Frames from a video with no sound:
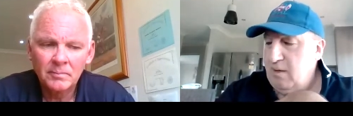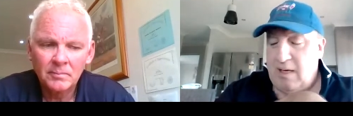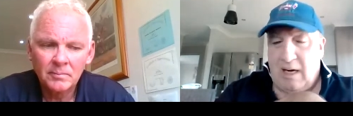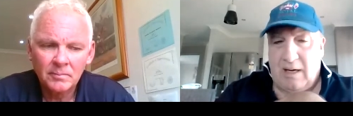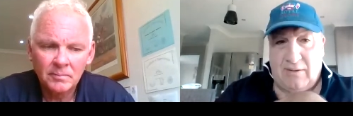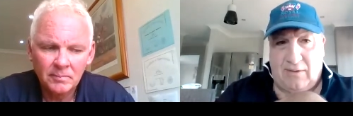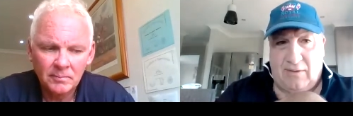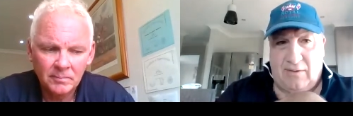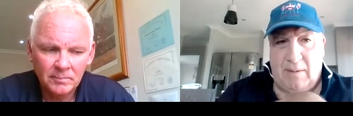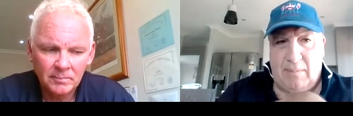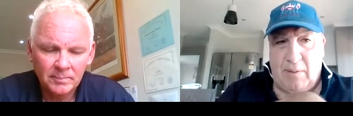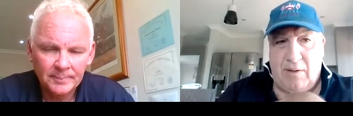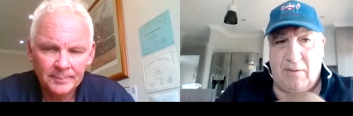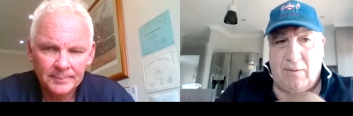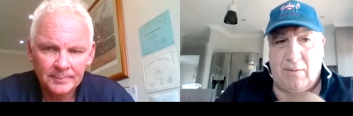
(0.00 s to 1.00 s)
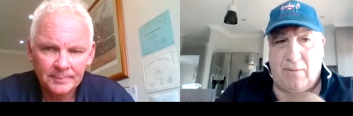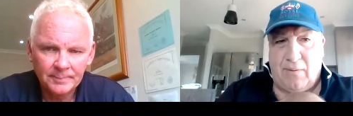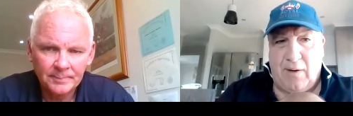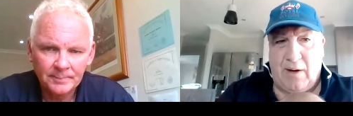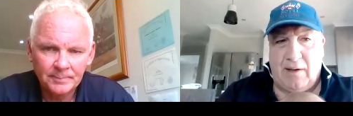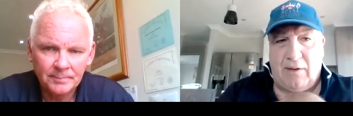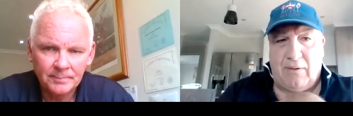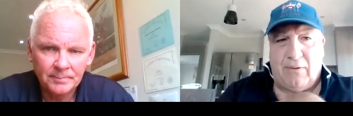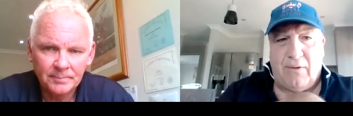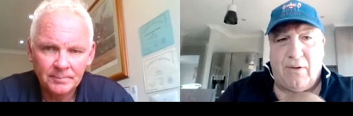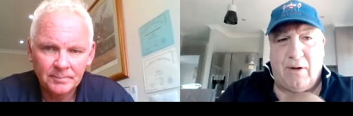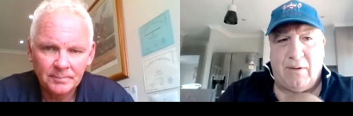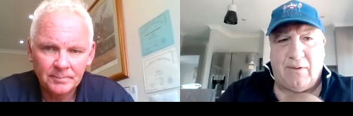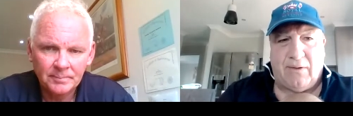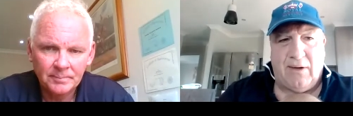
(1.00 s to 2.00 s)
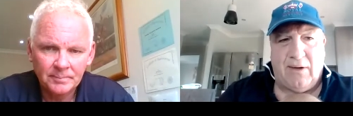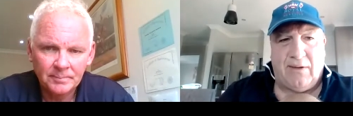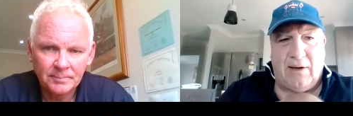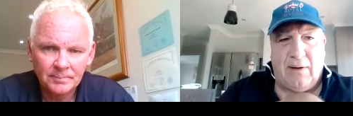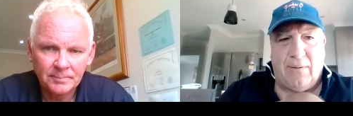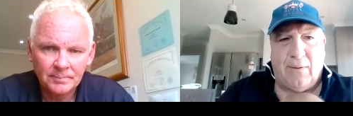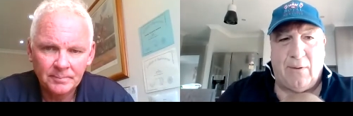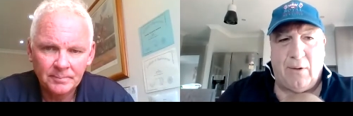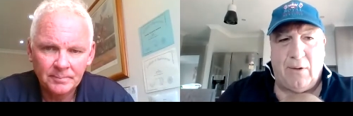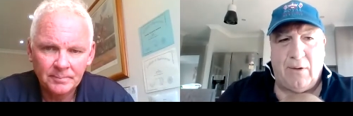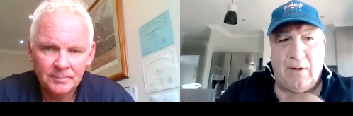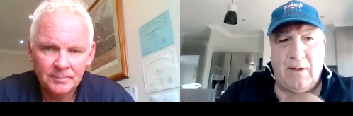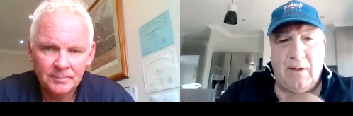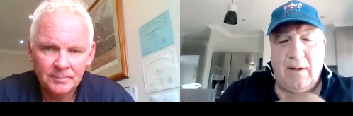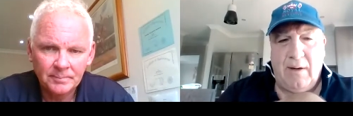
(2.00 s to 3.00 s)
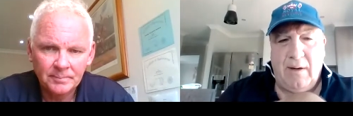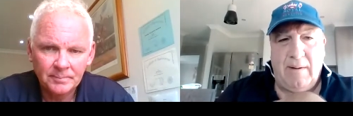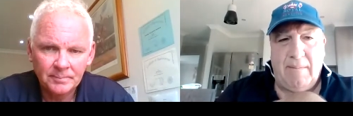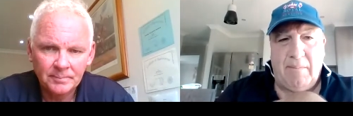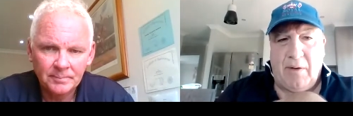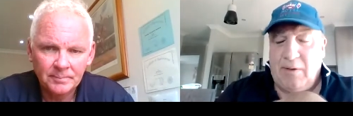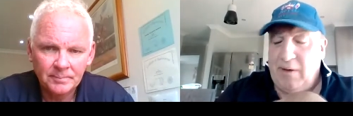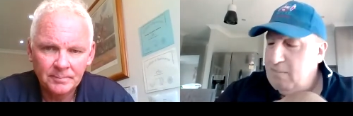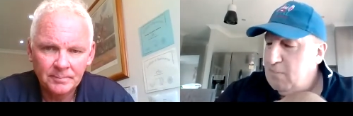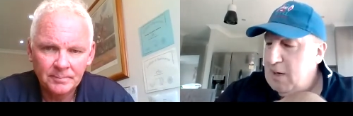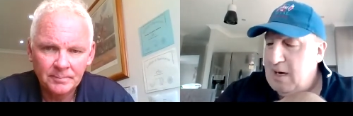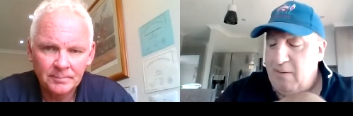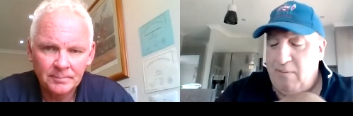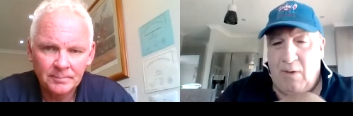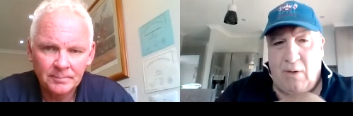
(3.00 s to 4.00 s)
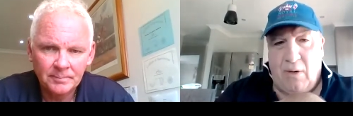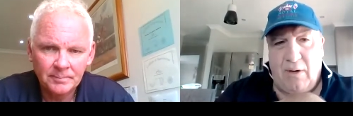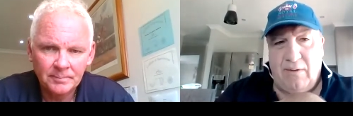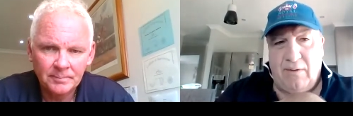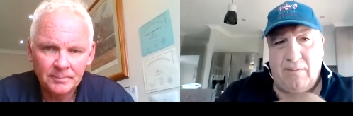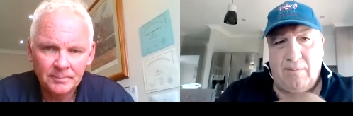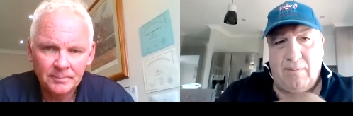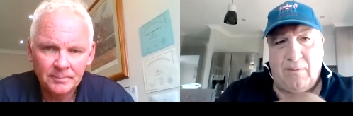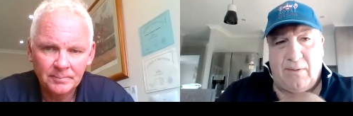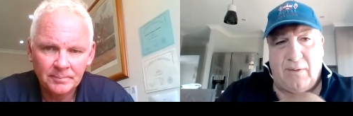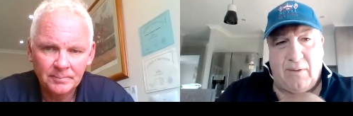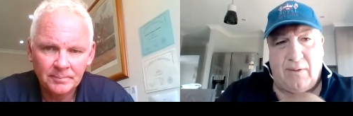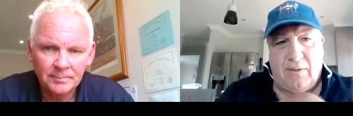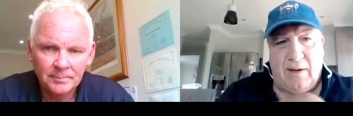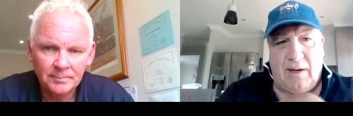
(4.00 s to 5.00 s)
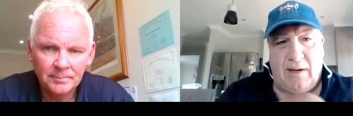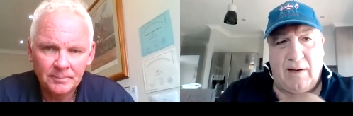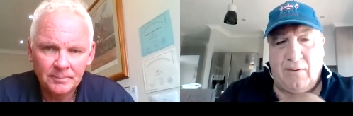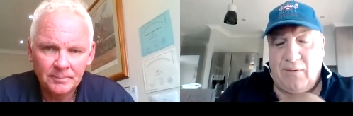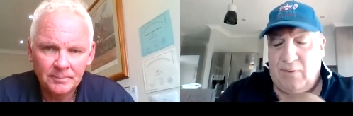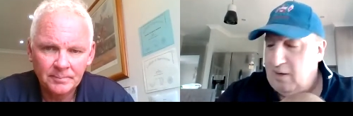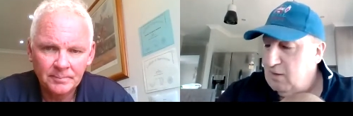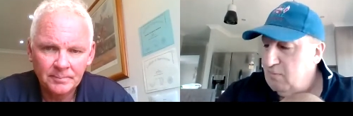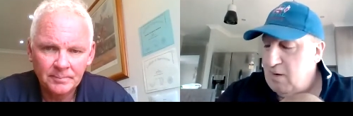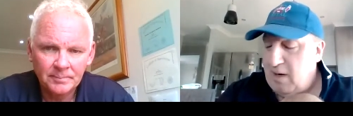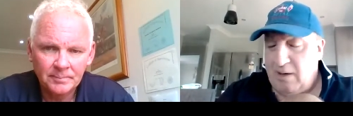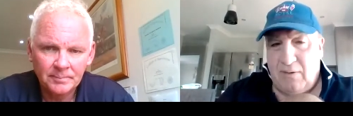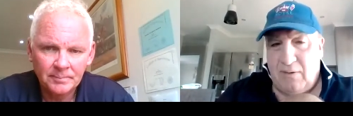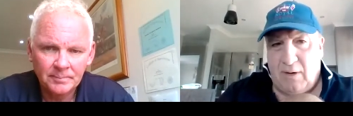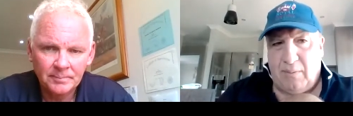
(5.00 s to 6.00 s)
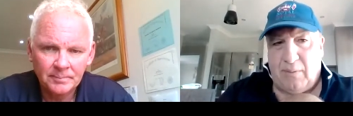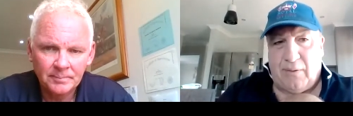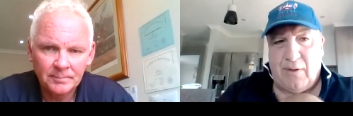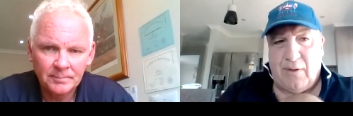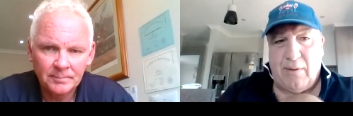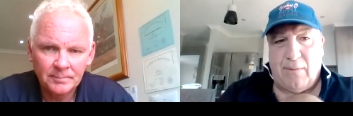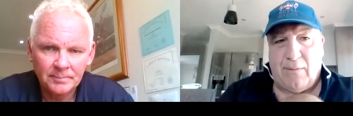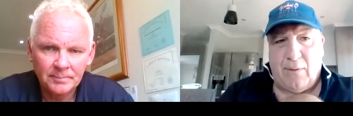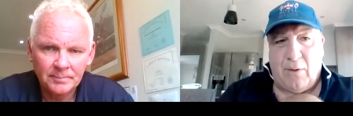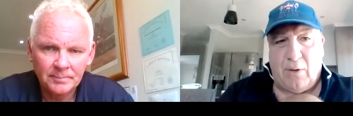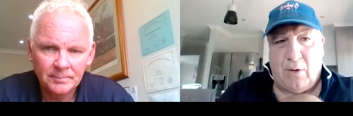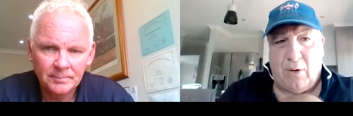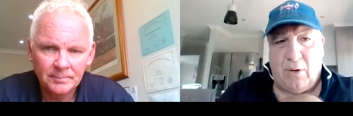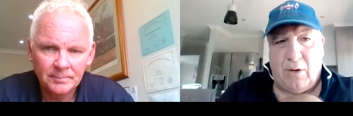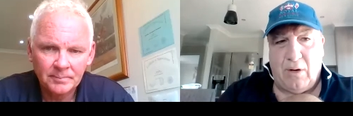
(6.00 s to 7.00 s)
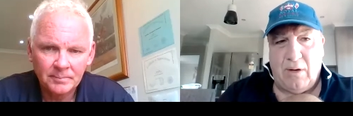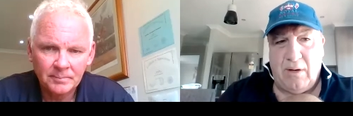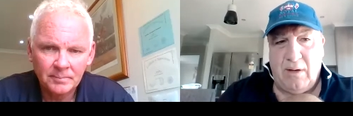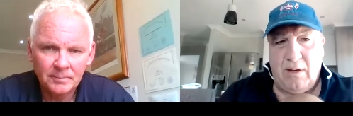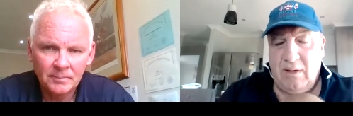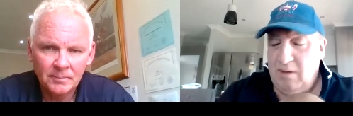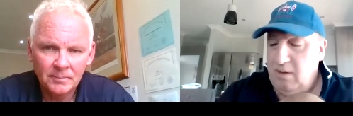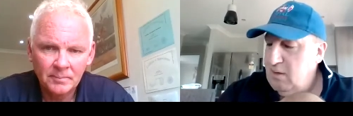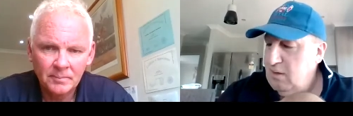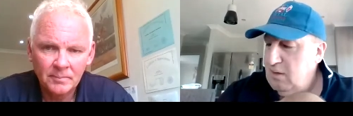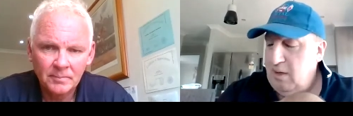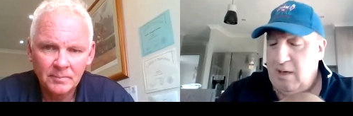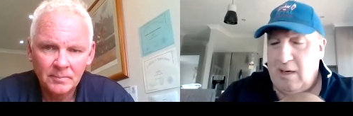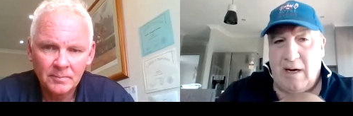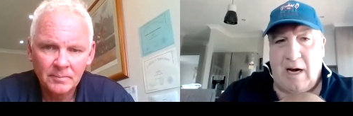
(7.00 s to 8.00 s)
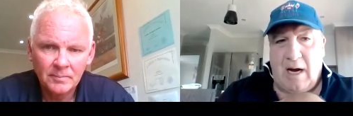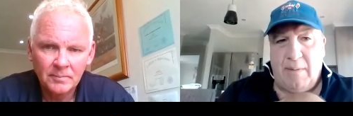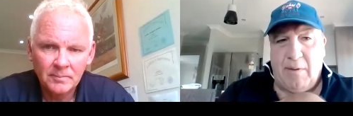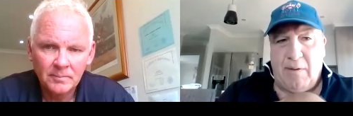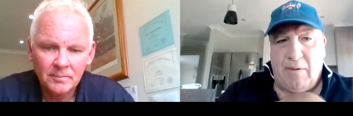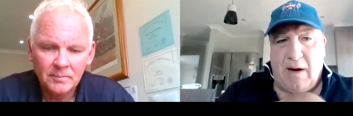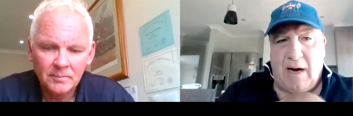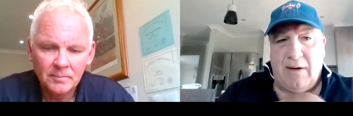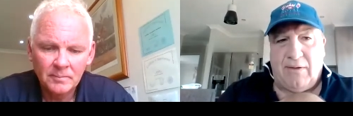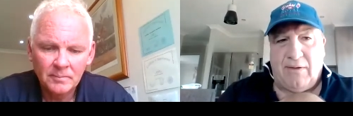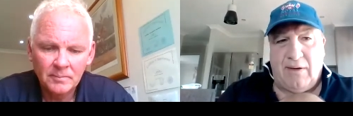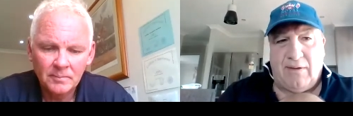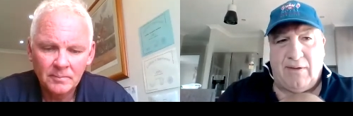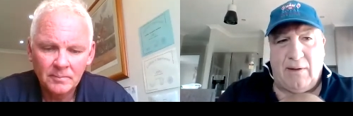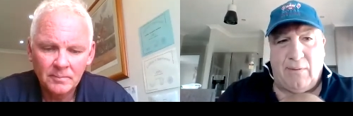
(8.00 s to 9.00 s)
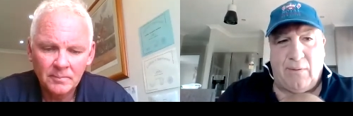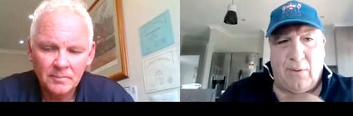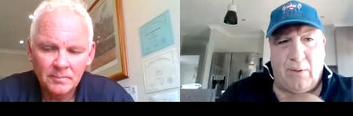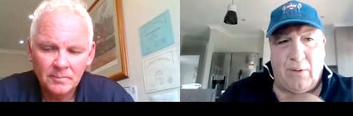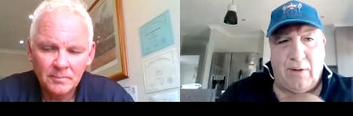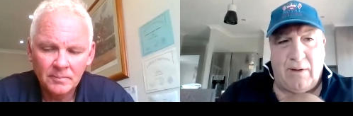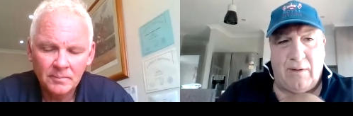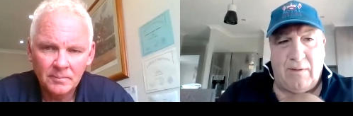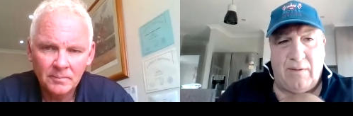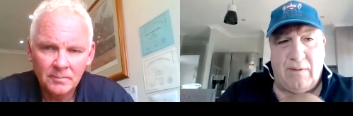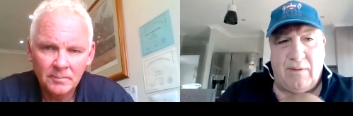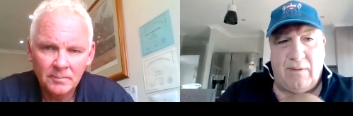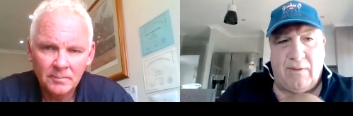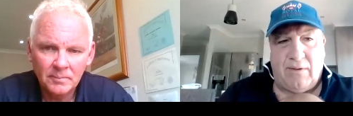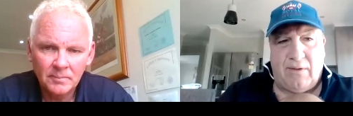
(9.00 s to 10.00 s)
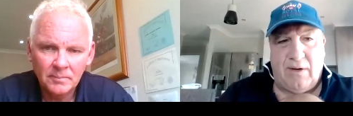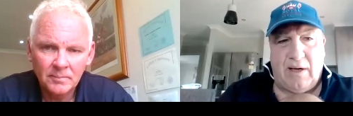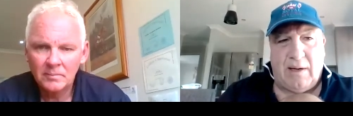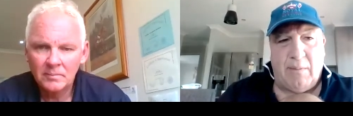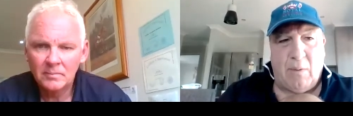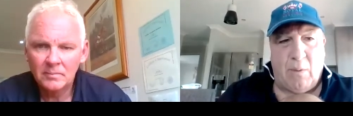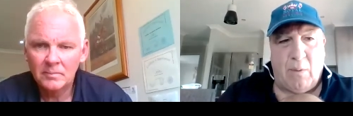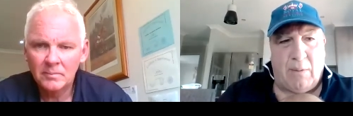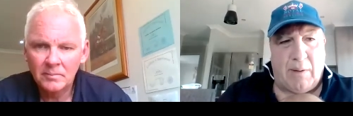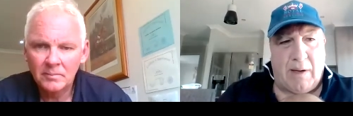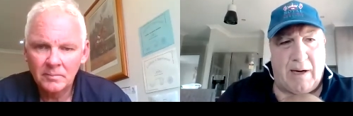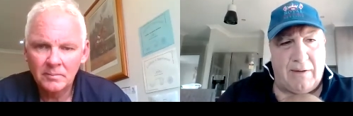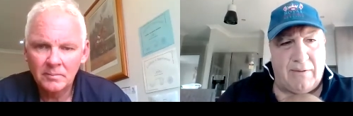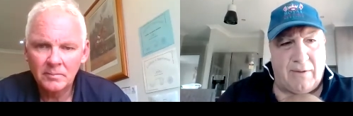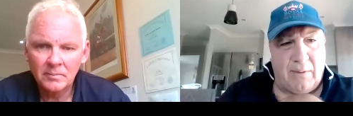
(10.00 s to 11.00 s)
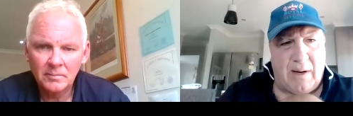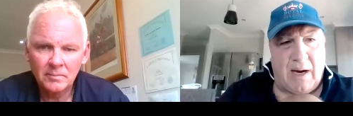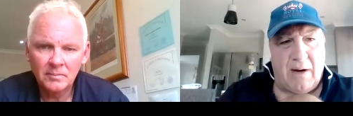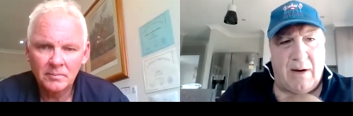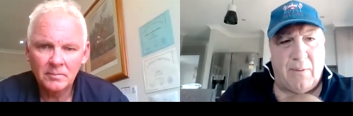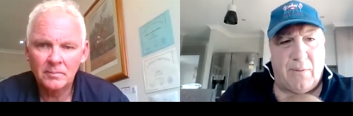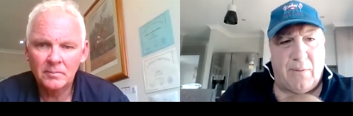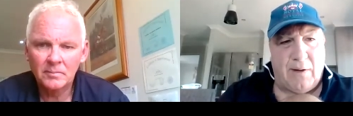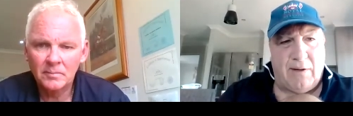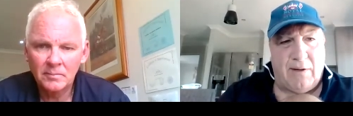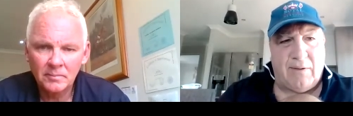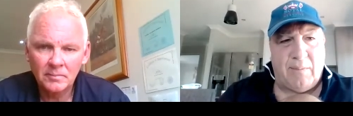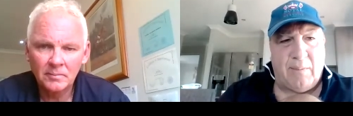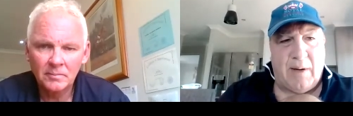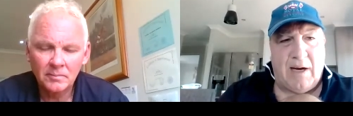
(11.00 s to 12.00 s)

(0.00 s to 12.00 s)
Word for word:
Speaker 1: does step into a fairly strong sixty-four. I think Pat Ryan sort of thinking if she can run top three or four in an open grade sixty-four, that she can be well placed to go to a fillies and